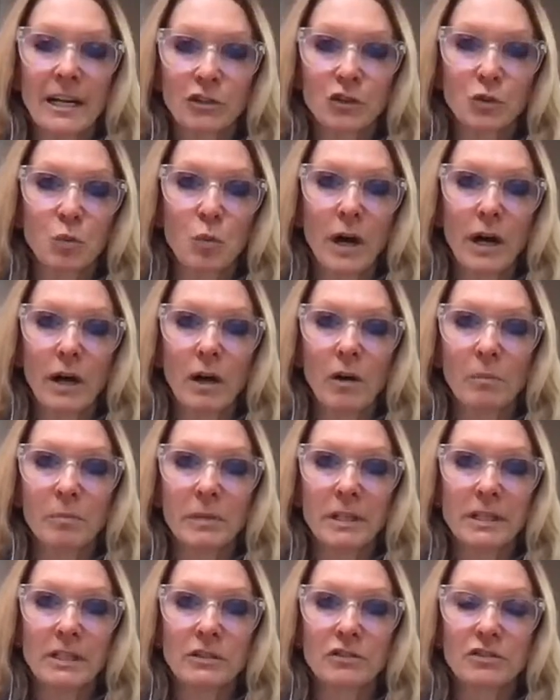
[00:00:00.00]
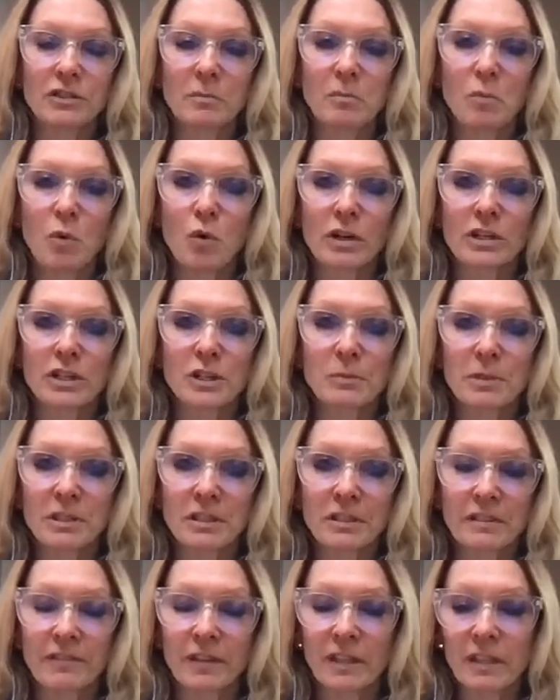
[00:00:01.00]
as well, because the more
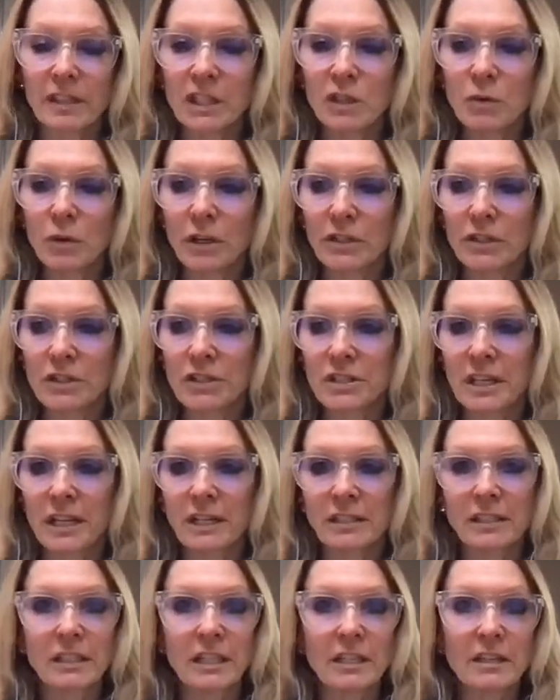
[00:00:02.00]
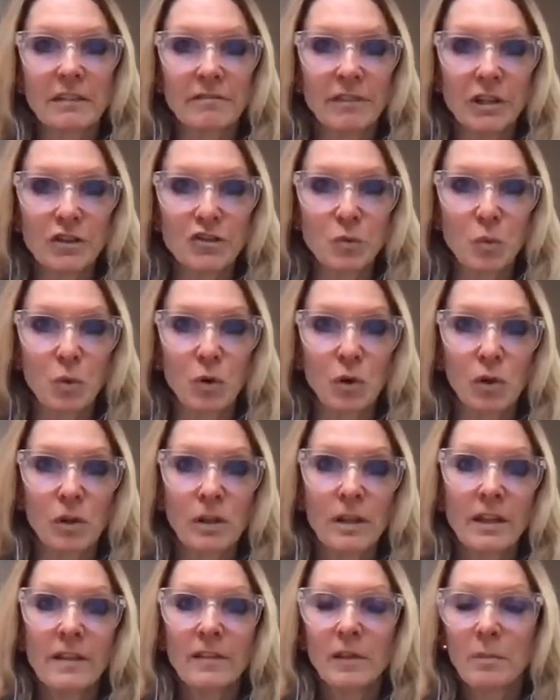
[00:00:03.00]
specifically you understand an
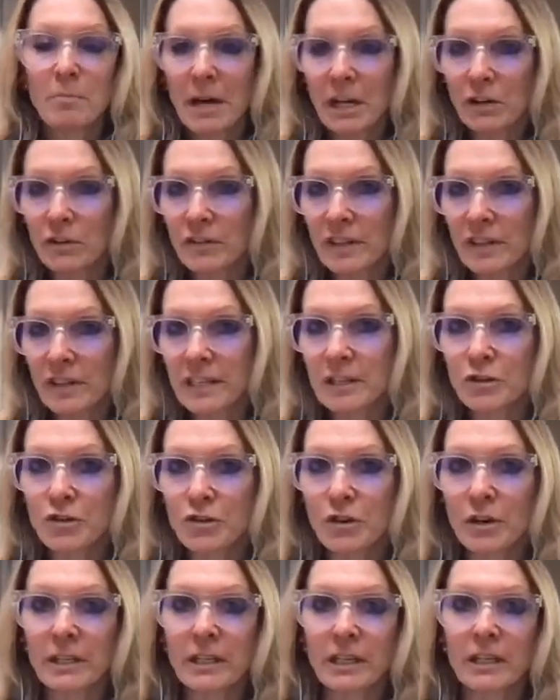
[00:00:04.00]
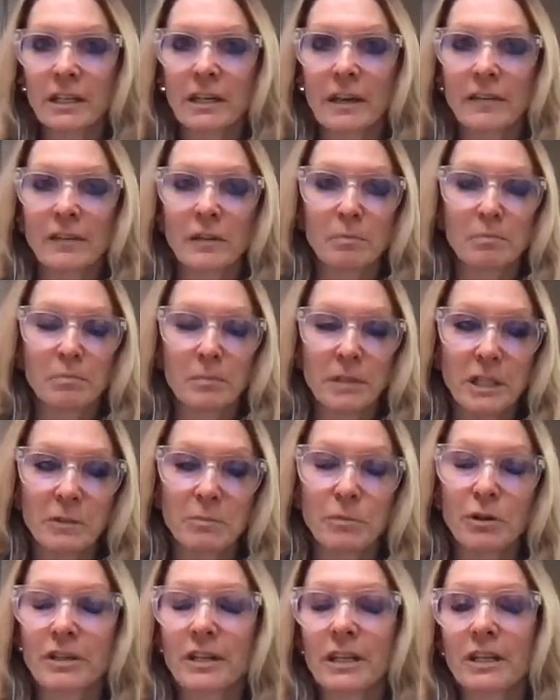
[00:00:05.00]
individual, the better the heat training and the
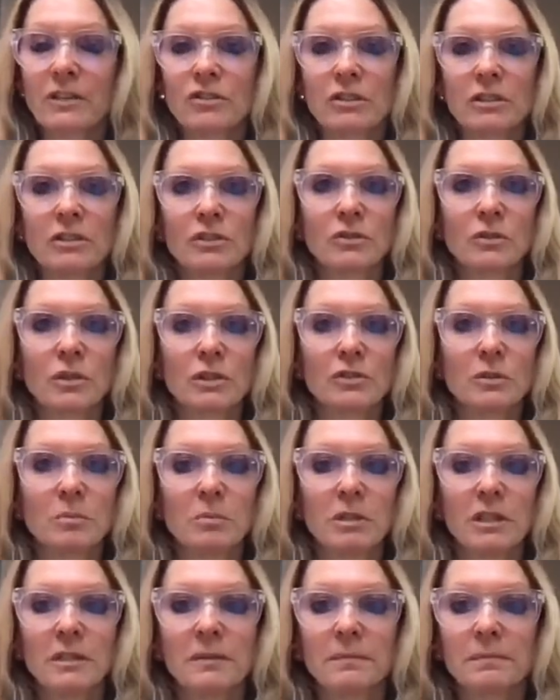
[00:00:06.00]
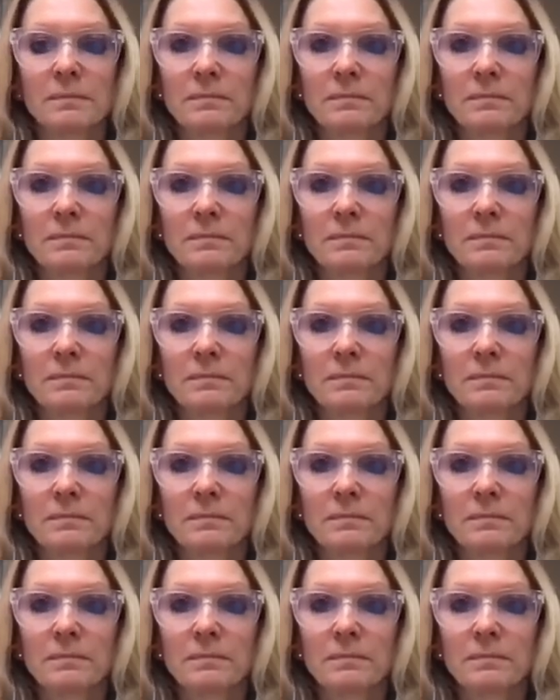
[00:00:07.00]
heat protection is going to be.